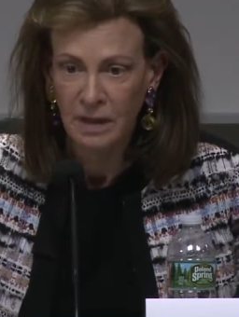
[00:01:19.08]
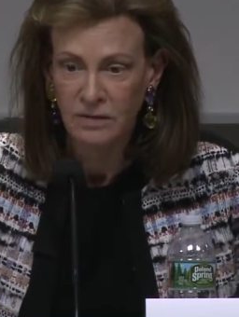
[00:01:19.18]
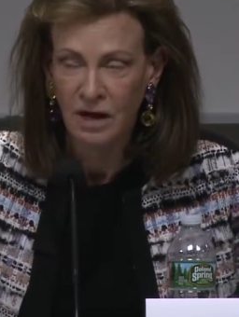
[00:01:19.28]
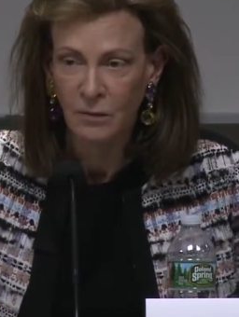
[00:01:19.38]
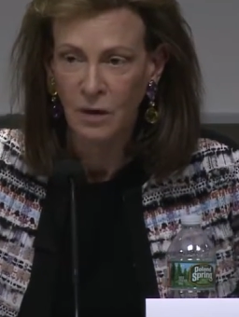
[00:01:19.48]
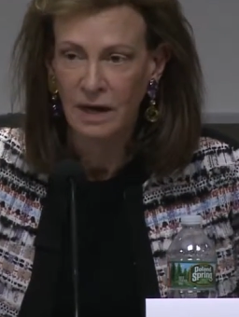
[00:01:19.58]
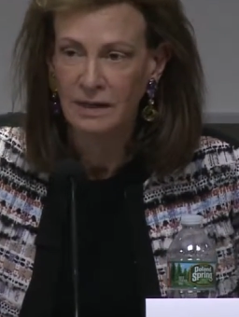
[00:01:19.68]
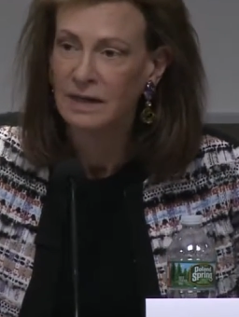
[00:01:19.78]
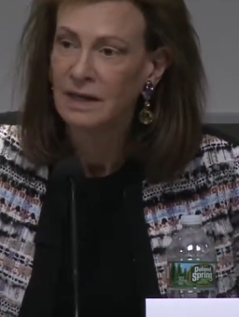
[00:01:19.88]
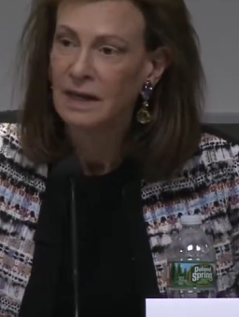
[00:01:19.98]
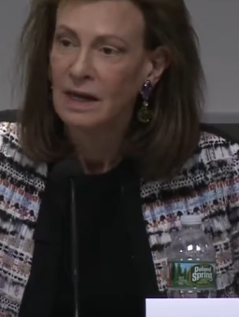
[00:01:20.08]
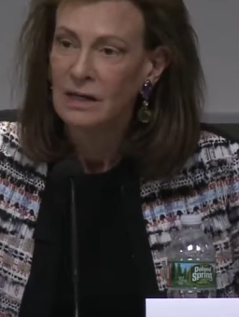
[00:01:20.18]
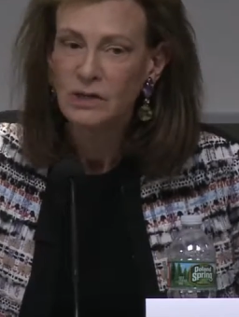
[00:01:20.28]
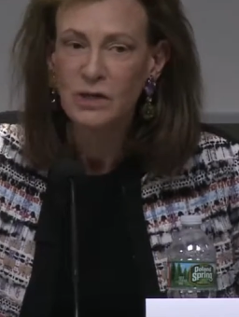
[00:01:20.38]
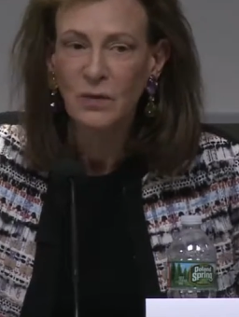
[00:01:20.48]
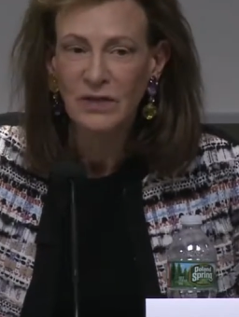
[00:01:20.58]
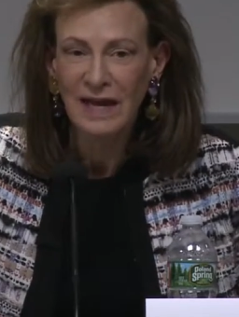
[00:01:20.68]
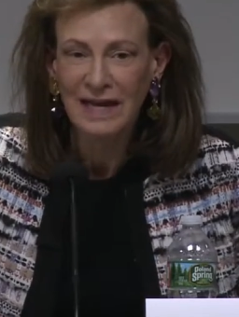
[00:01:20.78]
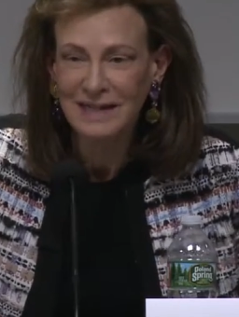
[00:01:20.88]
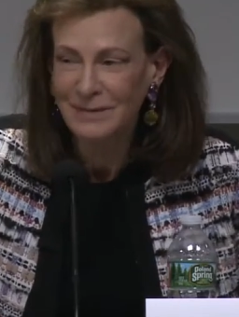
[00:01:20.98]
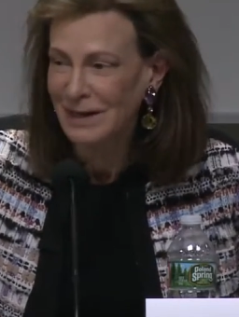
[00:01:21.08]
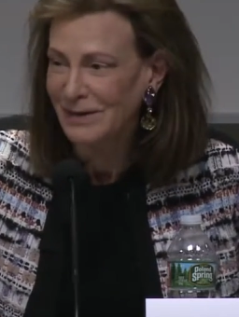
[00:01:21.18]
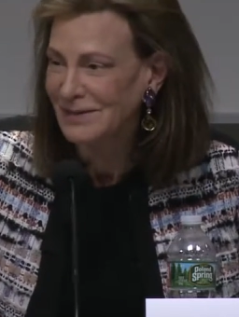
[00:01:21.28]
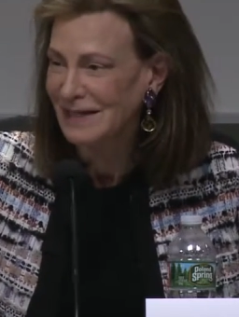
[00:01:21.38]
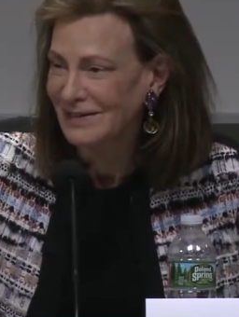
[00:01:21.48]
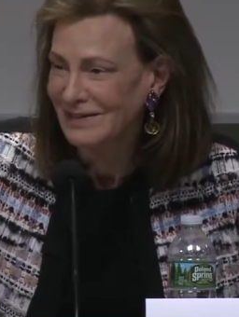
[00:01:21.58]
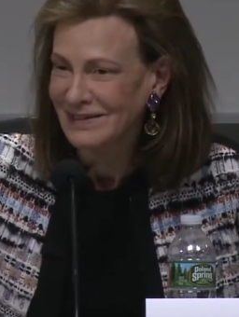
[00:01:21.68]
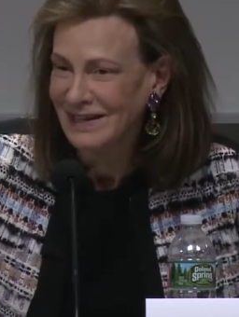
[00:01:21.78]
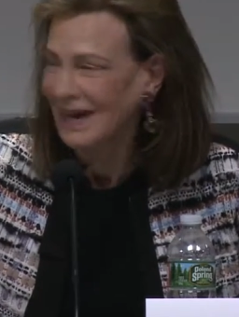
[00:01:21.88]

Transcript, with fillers: Taiwan. So then in the middle of dinner,